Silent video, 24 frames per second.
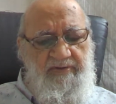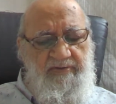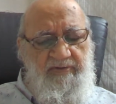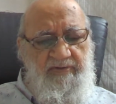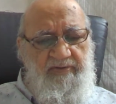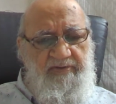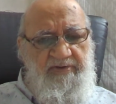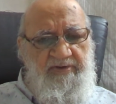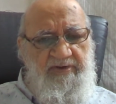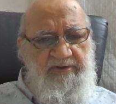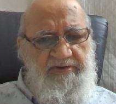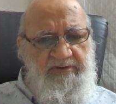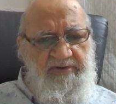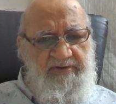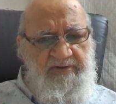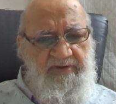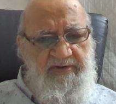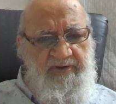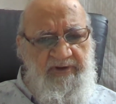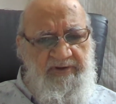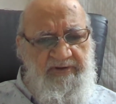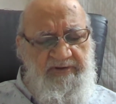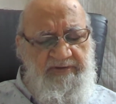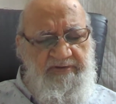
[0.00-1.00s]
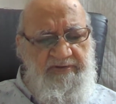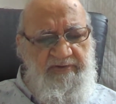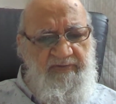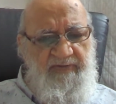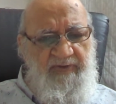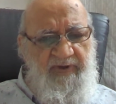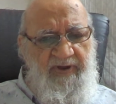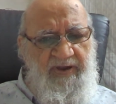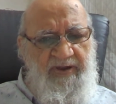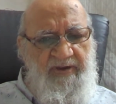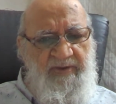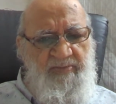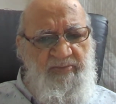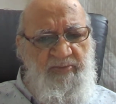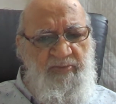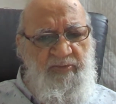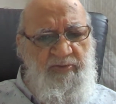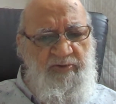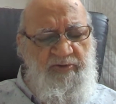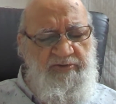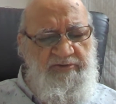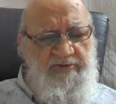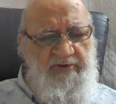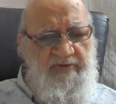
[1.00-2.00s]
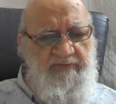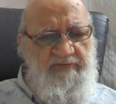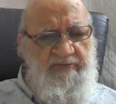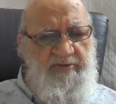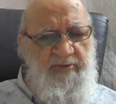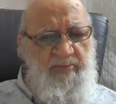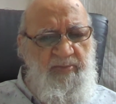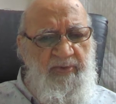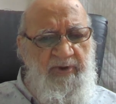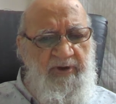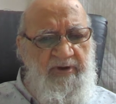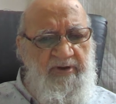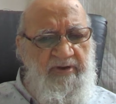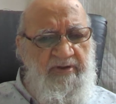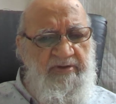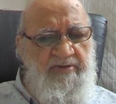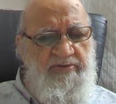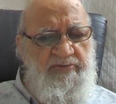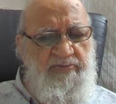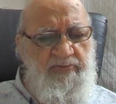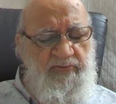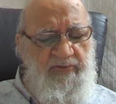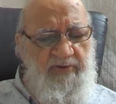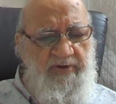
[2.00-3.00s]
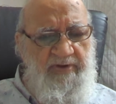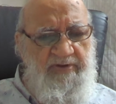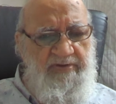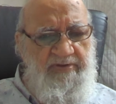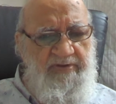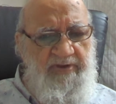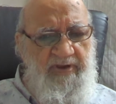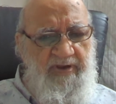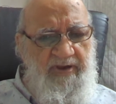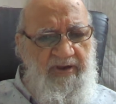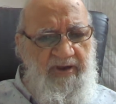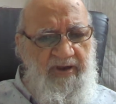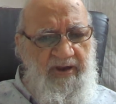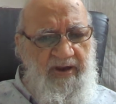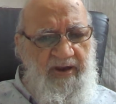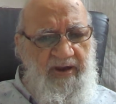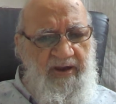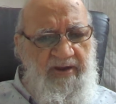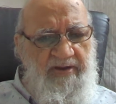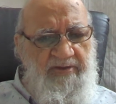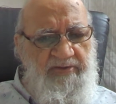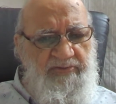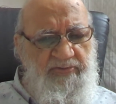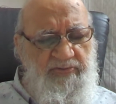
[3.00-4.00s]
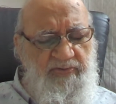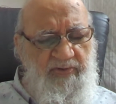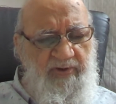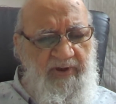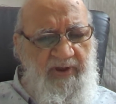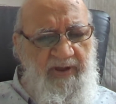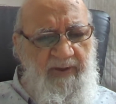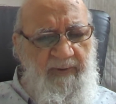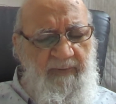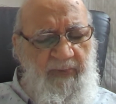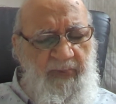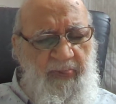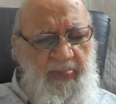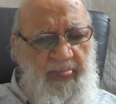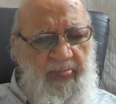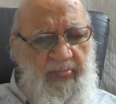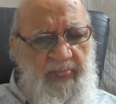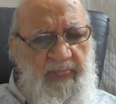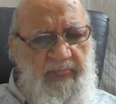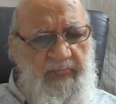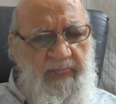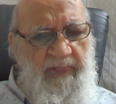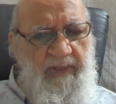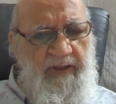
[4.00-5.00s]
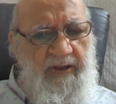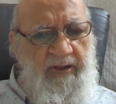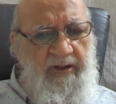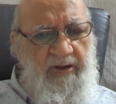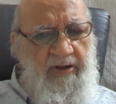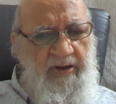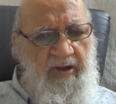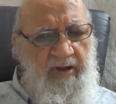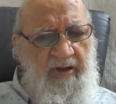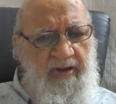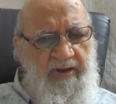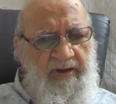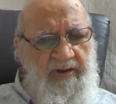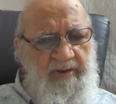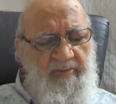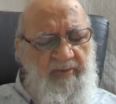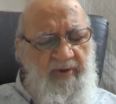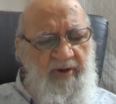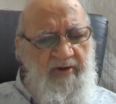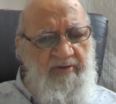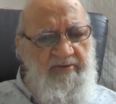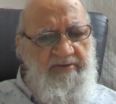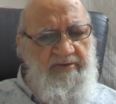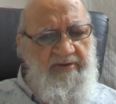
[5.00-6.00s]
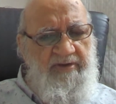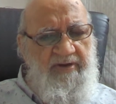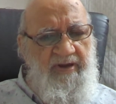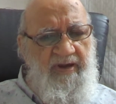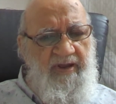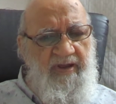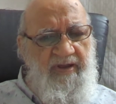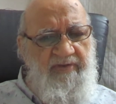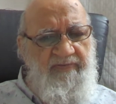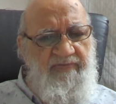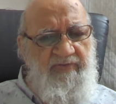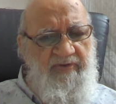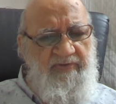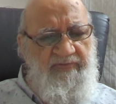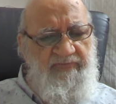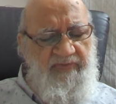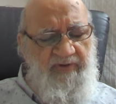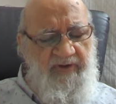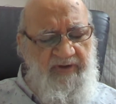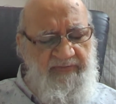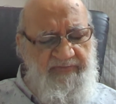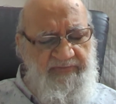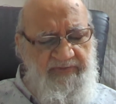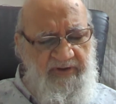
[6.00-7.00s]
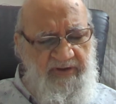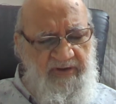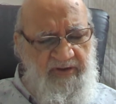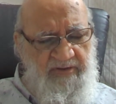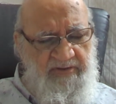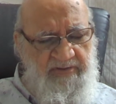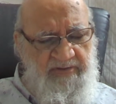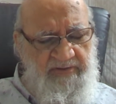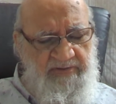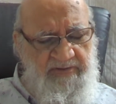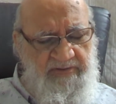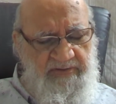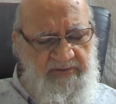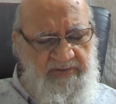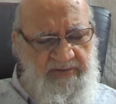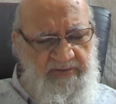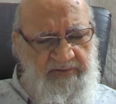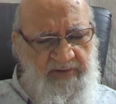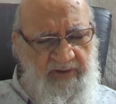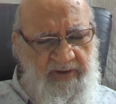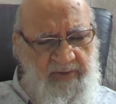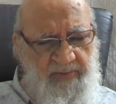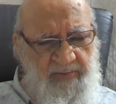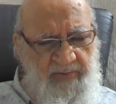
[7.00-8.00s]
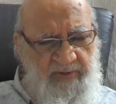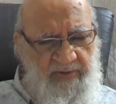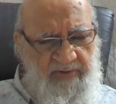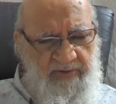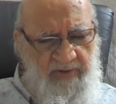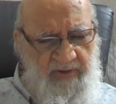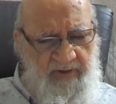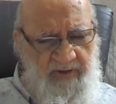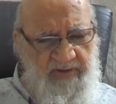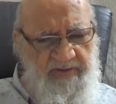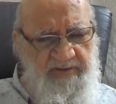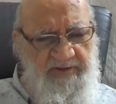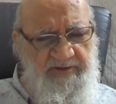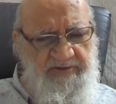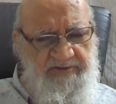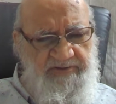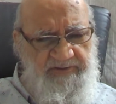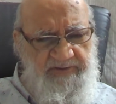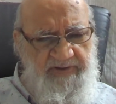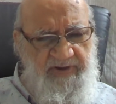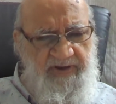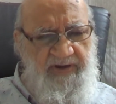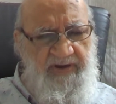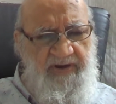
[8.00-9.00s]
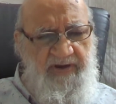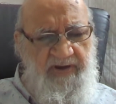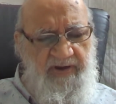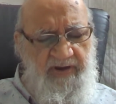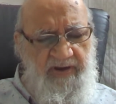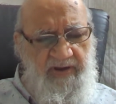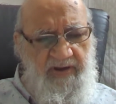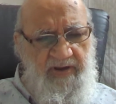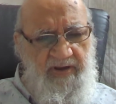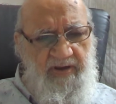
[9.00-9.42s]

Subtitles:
So that is why most of the Makkan Surah, they are all about the life of after, about all these three